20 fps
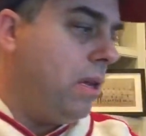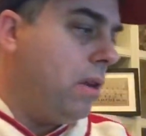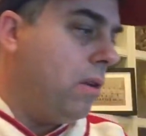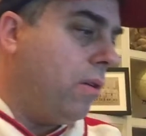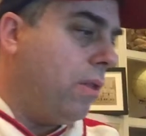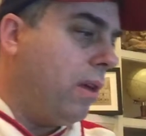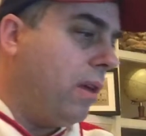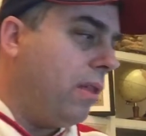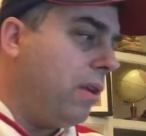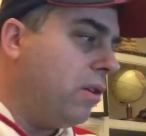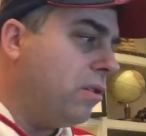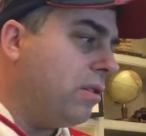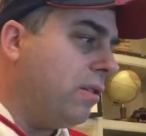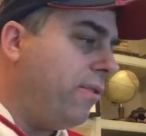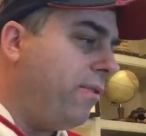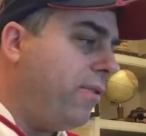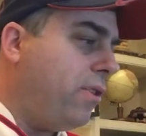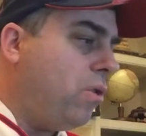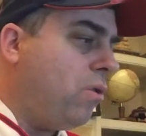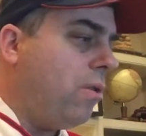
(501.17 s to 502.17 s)
you know, th there's a
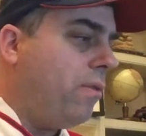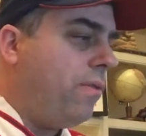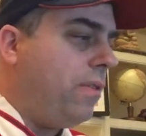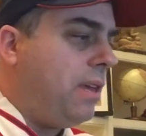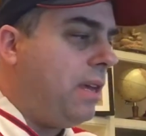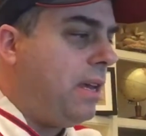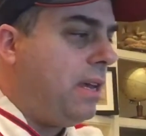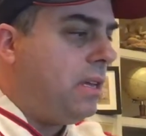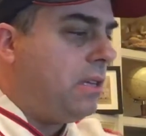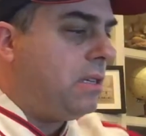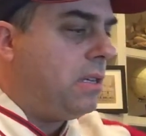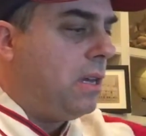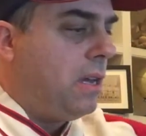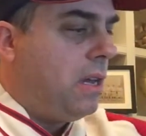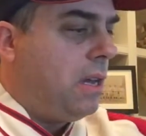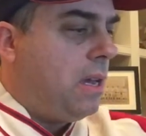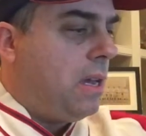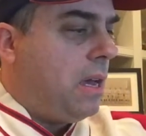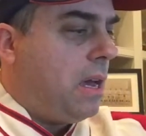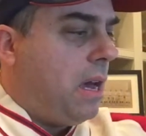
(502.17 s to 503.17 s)
few of these
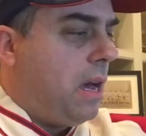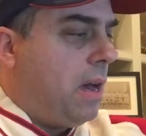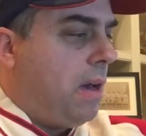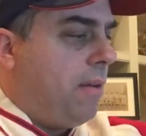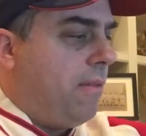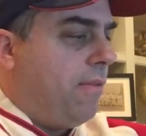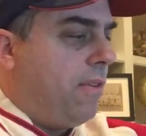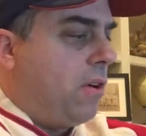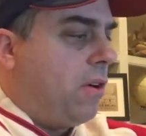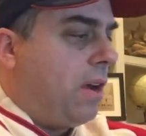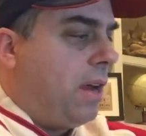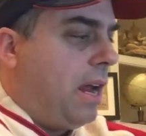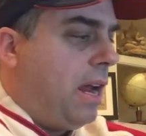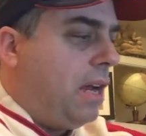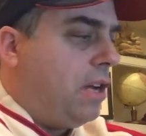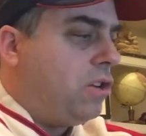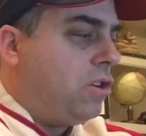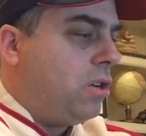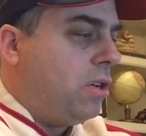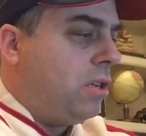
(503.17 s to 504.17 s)
uh,
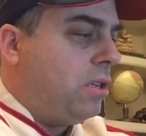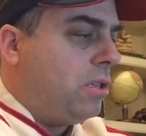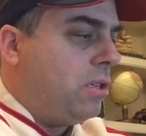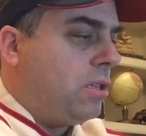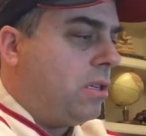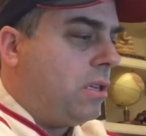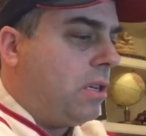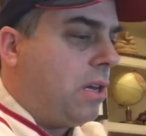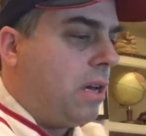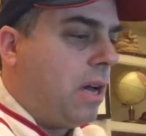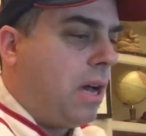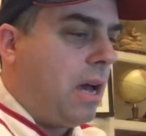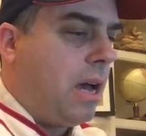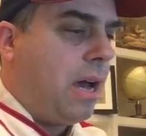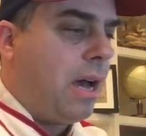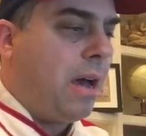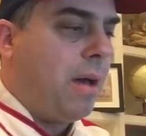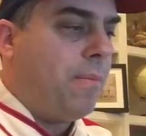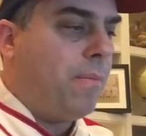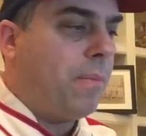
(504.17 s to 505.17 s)
variations.
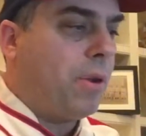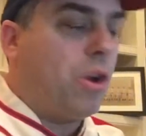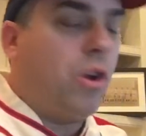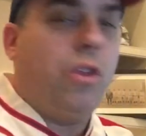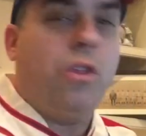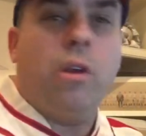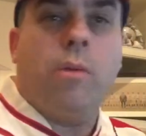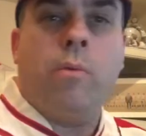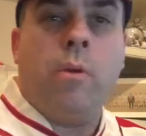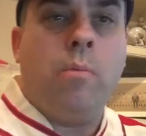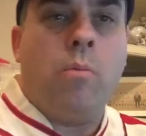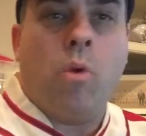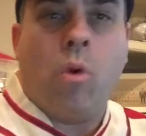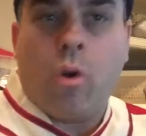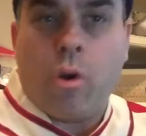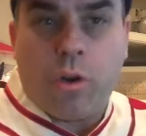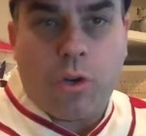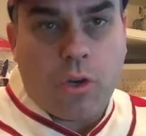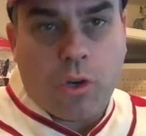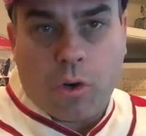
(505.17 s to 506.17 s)
Um, could there be
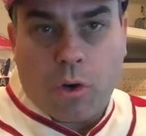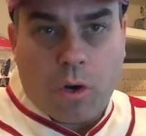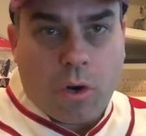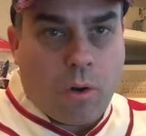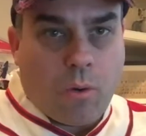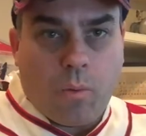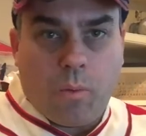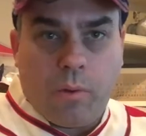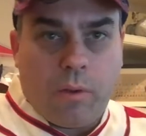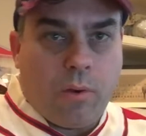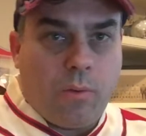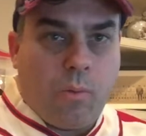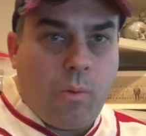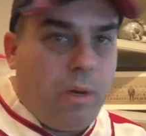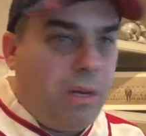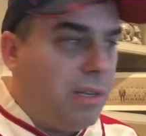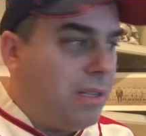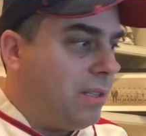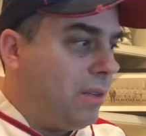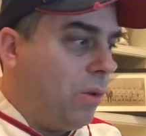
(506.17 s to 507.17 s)
more? Sure.
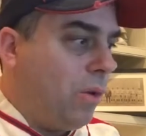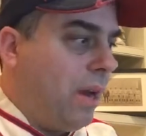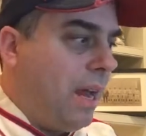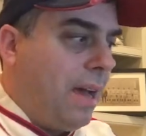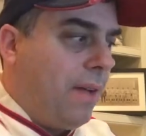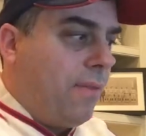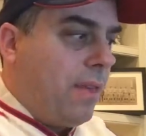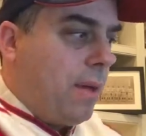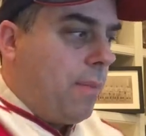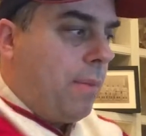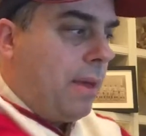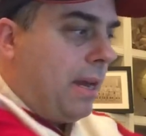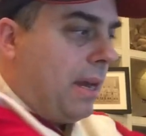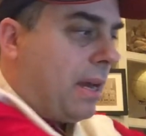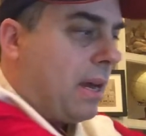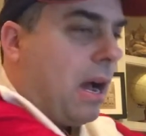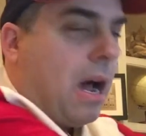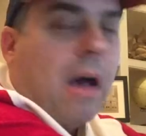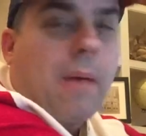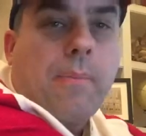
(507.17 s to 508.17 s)
We just don't have that many
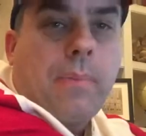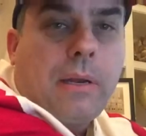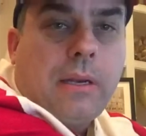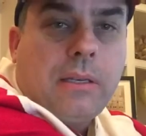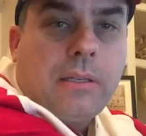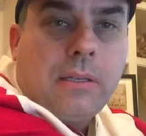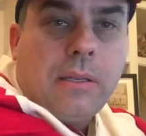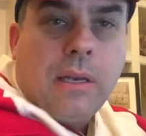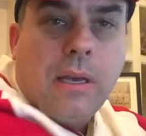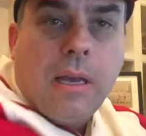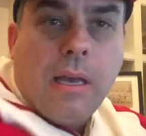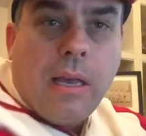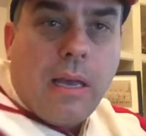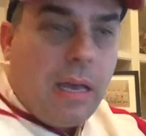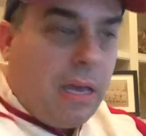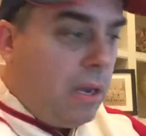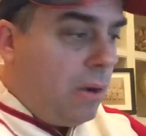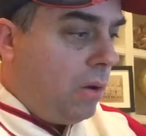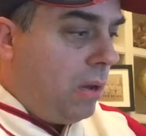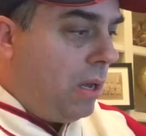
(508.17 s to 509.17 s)
copies
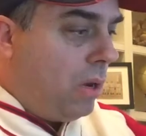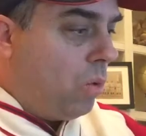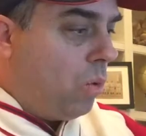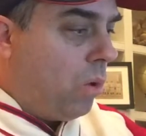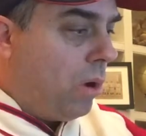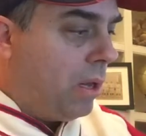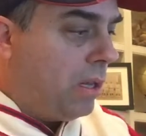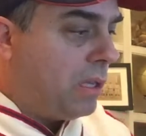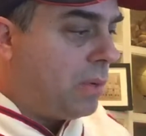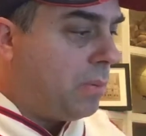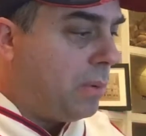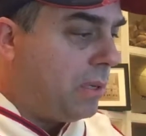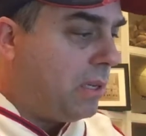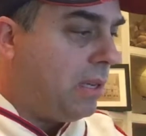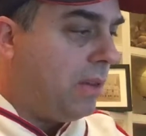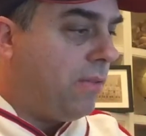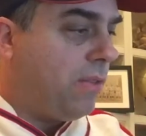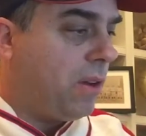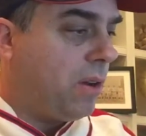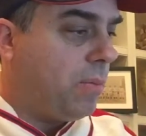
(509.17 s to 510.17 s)
in, in one
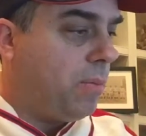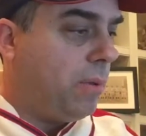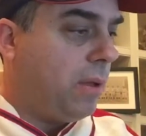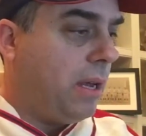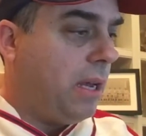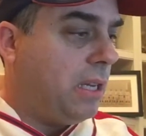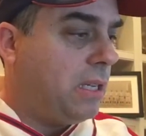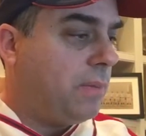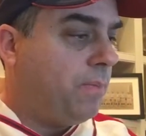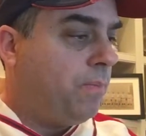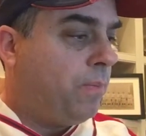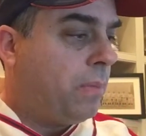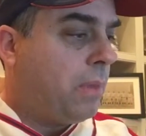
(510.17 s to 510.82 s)
specific place.